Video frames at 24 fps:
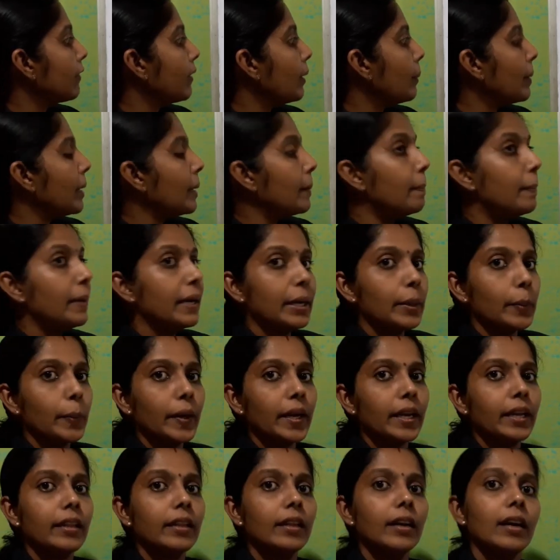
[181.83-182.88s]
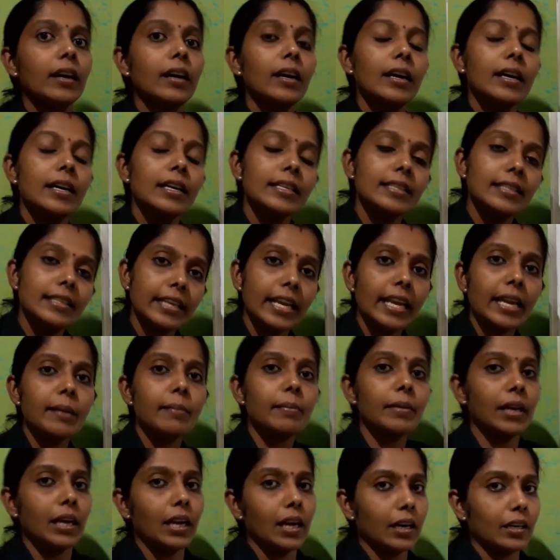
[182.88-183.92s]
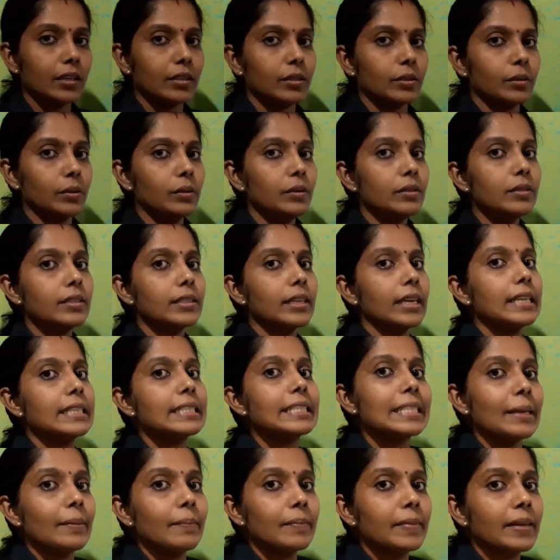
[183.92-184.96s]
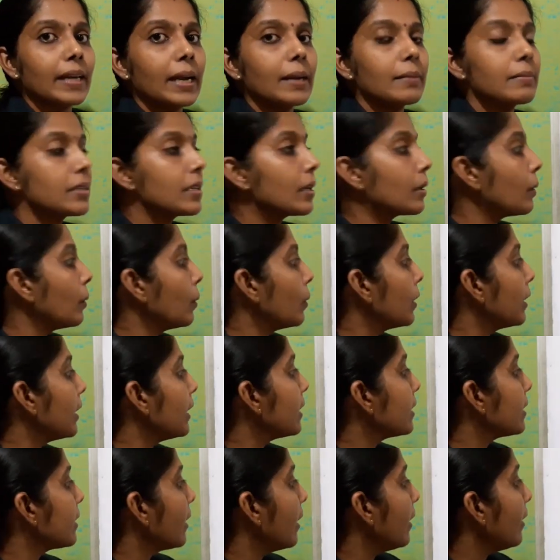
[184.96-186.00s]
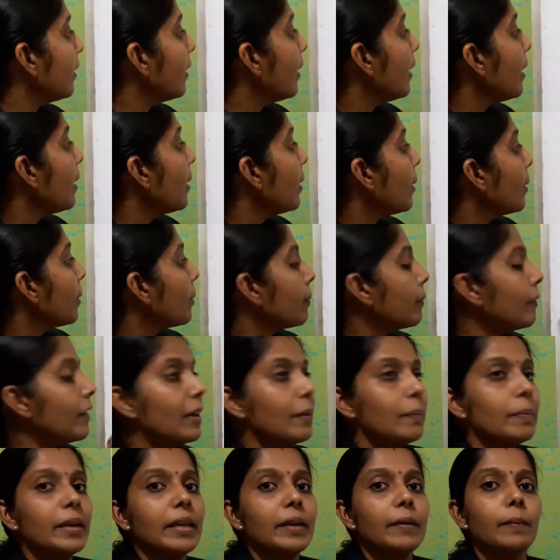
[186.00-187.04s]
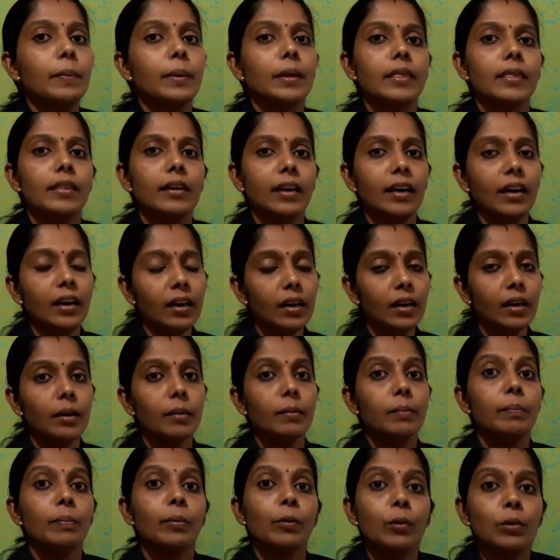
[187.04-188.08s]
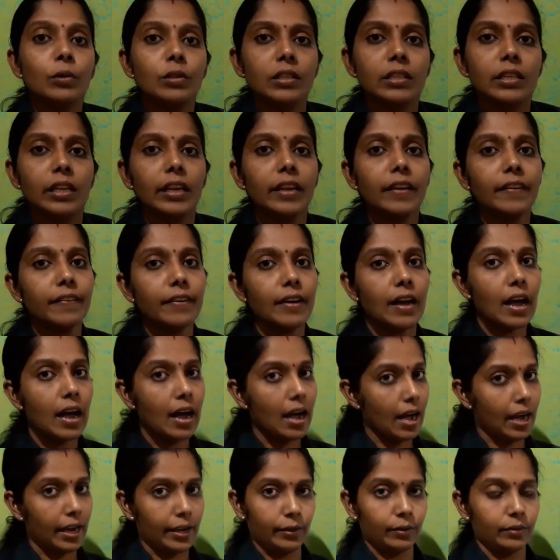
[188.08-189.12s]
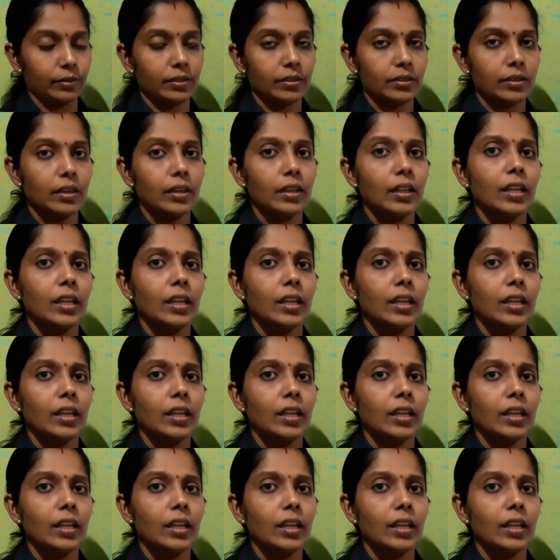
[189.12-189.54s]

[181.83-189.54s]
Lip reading: will be between the same electrons and sometimes the collision will be with the positive ions.